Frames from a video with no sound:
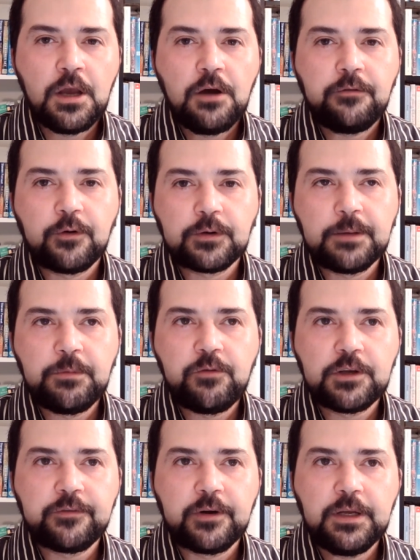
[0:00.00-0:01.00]
For them, it
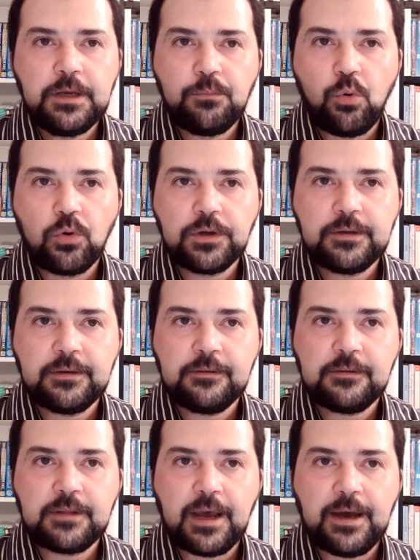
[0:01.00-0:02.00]
was very
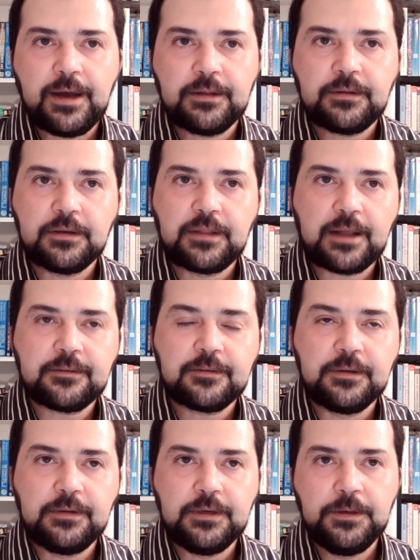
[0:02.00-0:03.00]
important that that
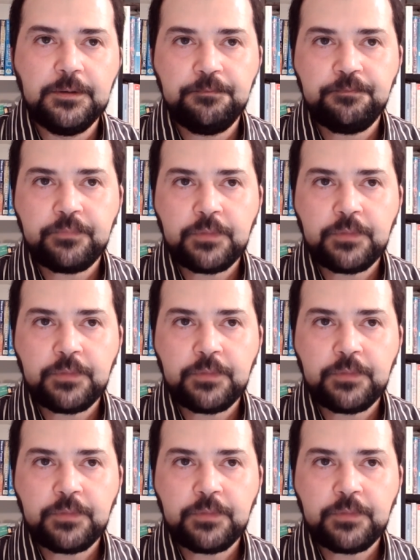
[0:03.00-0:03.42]
city